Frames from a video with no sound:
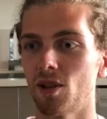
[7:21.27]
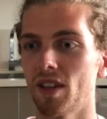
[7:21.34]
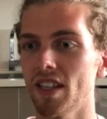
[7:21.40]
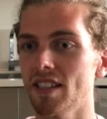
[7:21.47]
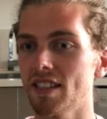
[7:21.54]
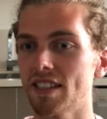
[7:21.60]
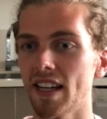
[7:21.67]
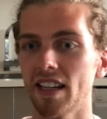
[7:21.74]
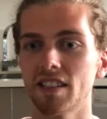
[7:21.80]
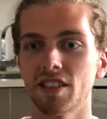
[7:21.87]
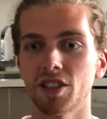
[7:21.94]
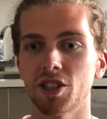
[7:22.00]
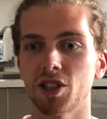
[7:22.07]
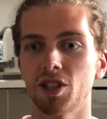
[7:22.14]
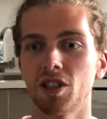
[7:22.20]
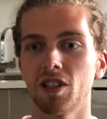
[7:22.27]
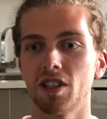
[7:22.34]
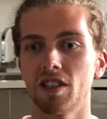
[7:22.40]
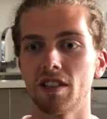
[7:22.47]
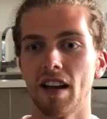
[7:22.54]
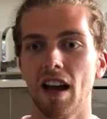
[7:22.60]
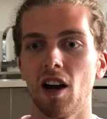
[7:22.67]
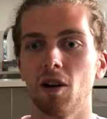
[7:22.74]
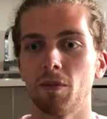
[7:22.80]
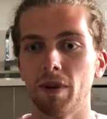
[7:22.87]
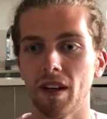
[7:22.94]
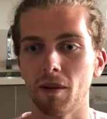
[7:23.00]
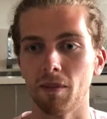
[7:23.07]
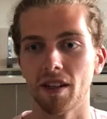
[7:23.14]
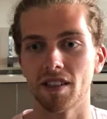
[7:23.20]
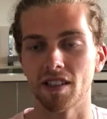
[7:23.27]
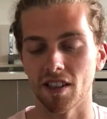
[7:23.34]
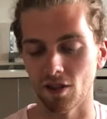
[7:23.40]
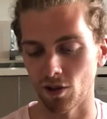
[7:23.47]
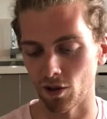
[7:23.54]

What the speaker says: this data should now be emitting